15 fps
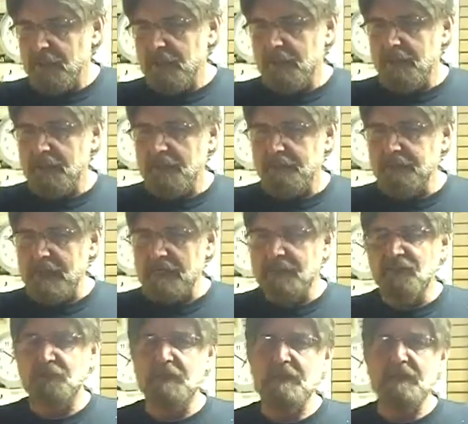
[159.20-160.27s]
That
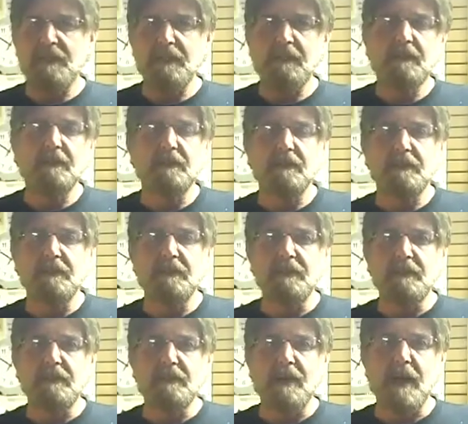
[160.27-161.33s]
gives me
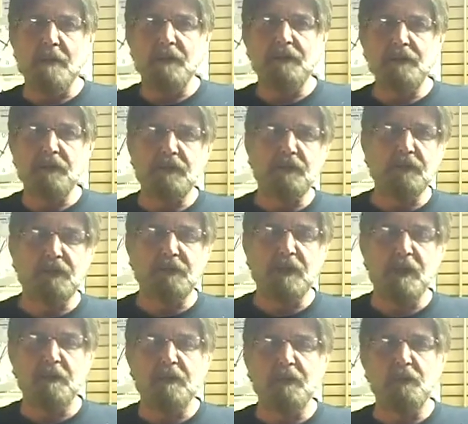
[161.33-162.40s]
the opportunity to
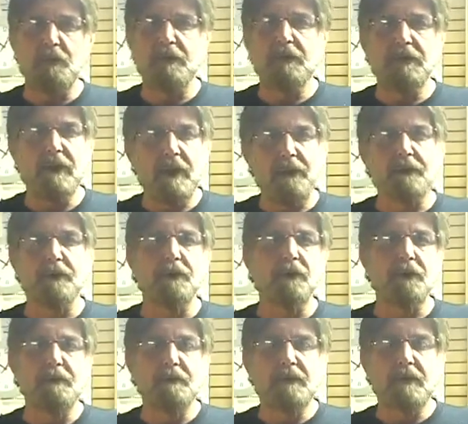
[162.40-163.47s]
experiment with
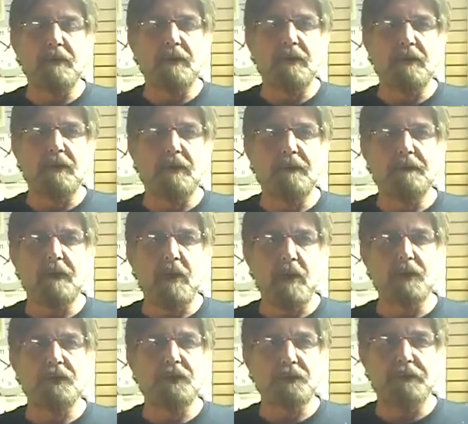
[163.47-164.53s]
other
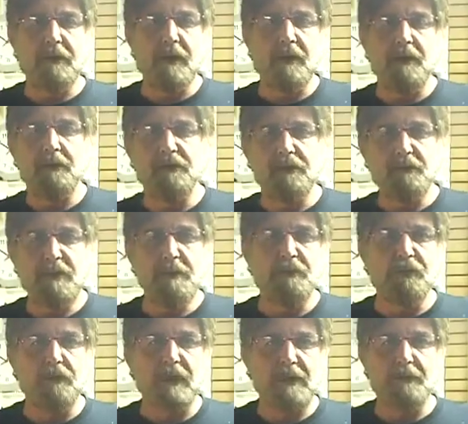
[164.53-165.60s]
audio files that
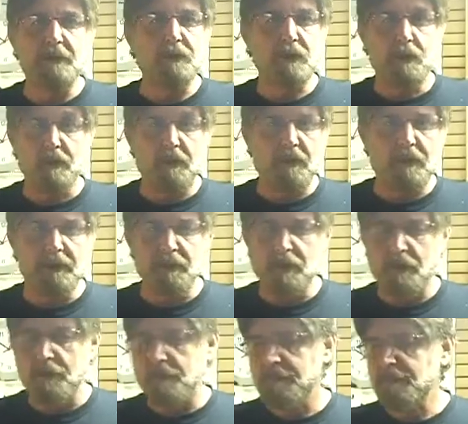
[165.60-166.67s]
people have recorded on their
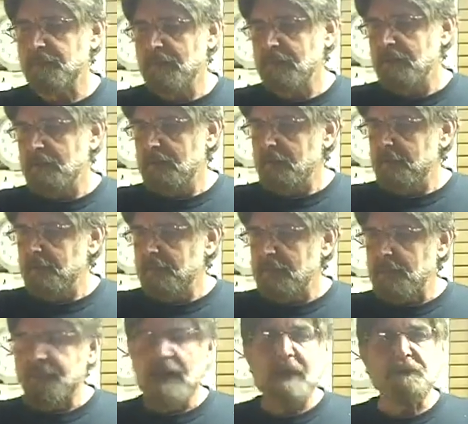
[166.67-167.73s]
own.
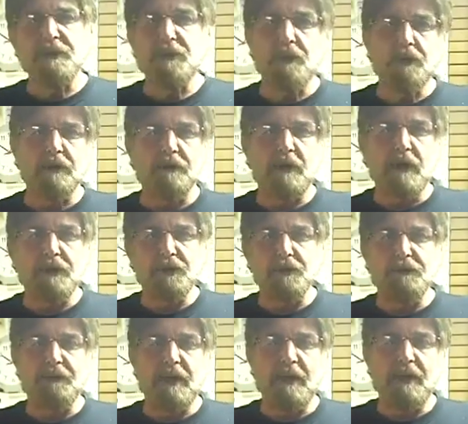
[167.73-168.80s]
If I record an audio
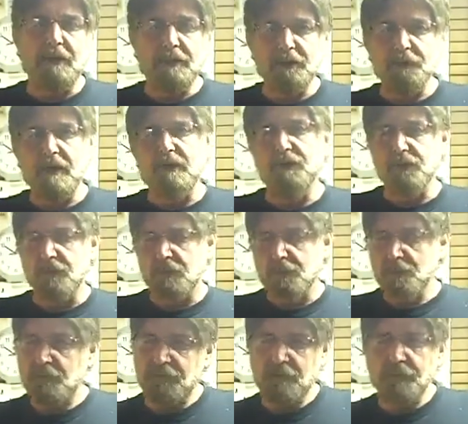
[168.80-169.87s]
file and transfer it
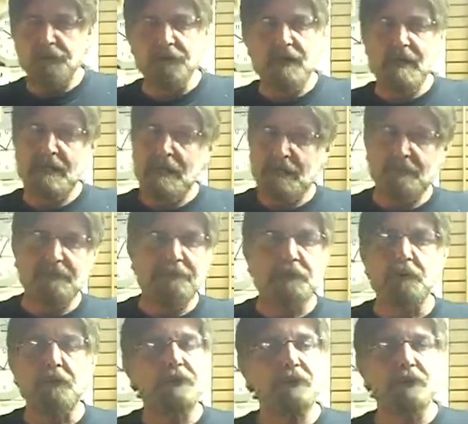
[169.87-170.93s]
to a cylinder, I had
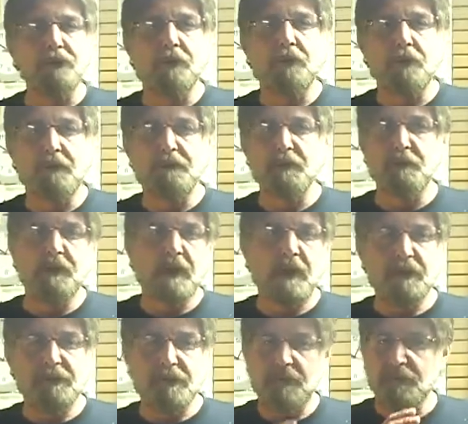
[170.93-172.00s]
full control of the
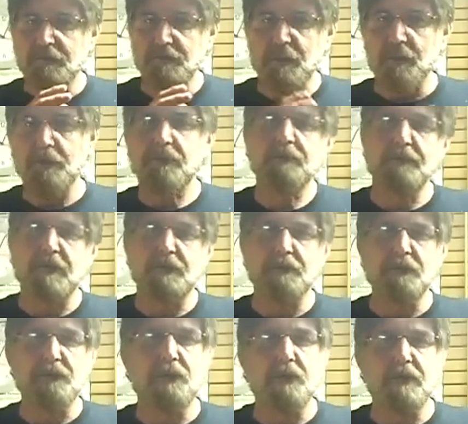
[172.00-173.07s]
process, both in
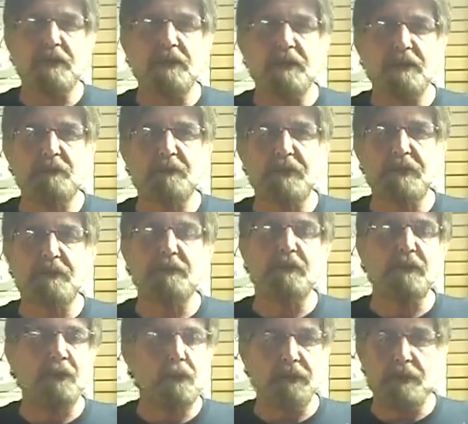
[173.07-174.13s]
recording the
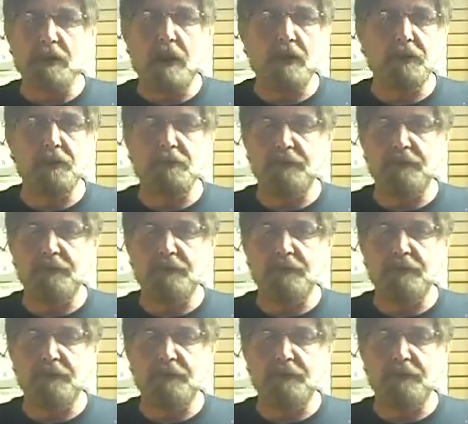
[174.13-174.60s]
MP3 or the audio